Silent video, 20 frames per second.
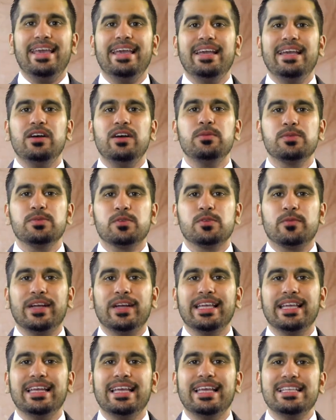It helps
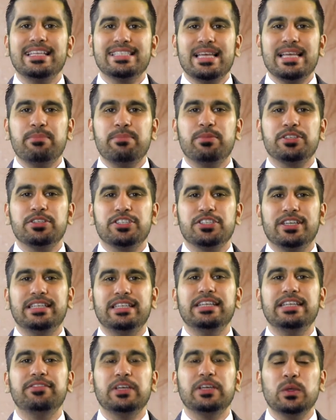regulate temperature in
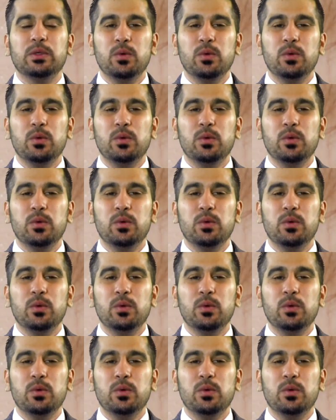living